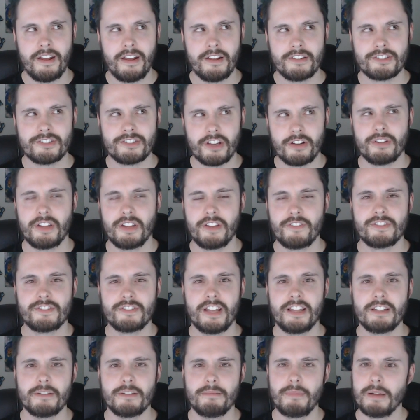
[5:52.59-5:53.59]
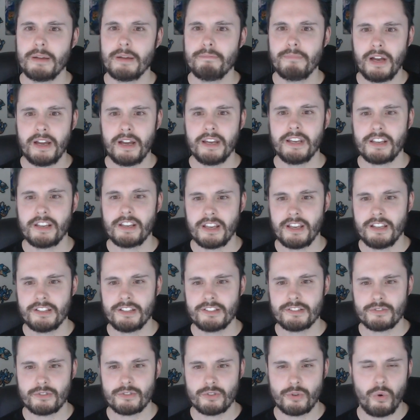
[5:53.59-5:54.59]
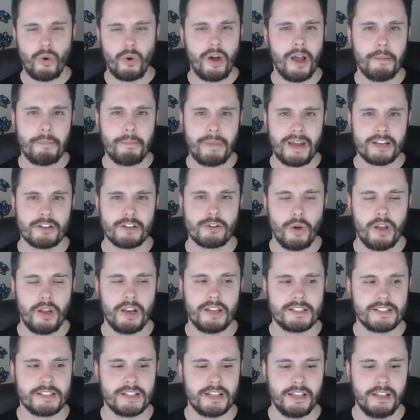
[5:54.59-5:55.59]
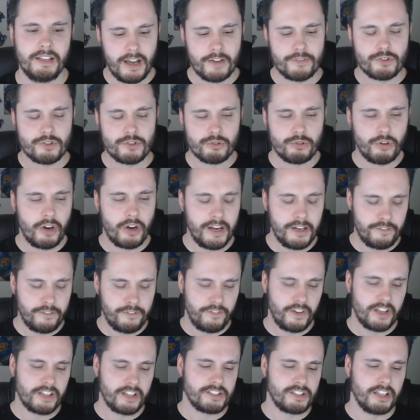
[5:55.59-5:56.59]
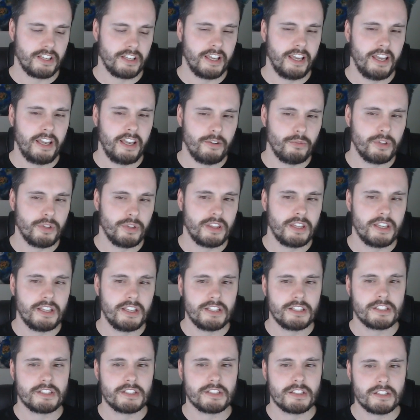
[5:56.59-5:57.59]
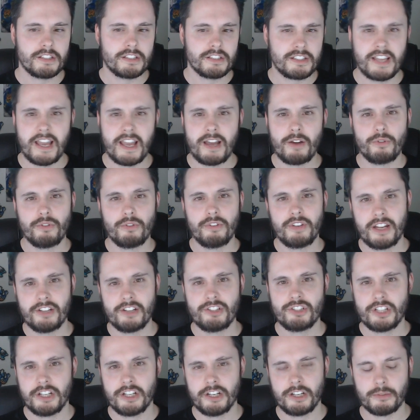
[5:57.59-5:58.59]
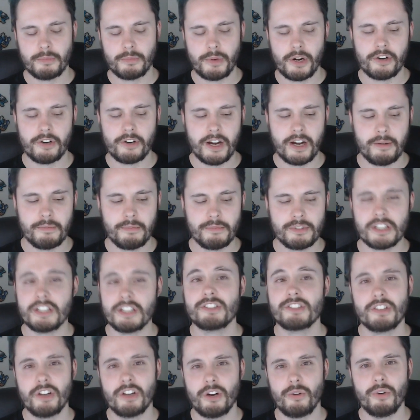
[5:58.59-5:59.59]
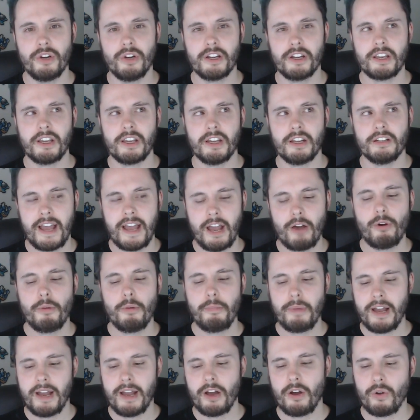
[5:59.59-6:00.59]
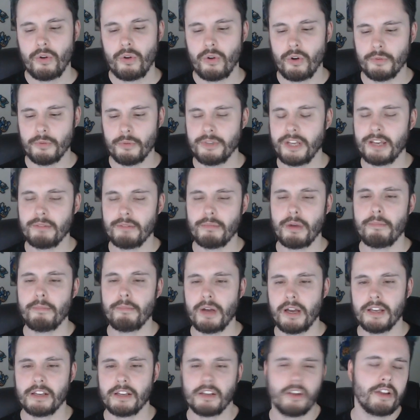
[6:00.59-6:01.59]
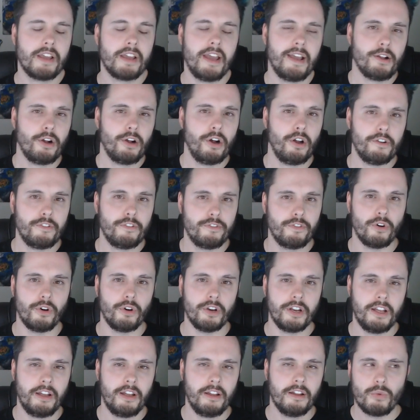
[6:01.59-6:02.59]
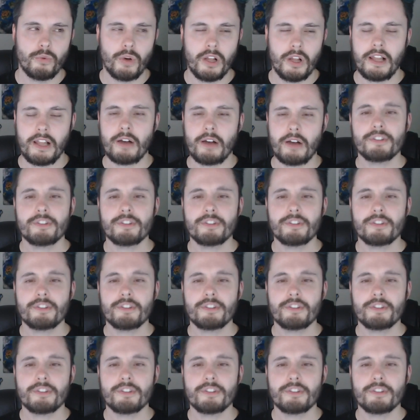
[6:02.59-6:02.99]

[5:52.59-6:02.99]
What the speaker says: so they've said that my mic is quite bad quality. I've tried fixing it with these sound engineering programs. It's not working. How about updating my mic? Okay, I can't afford it. Well,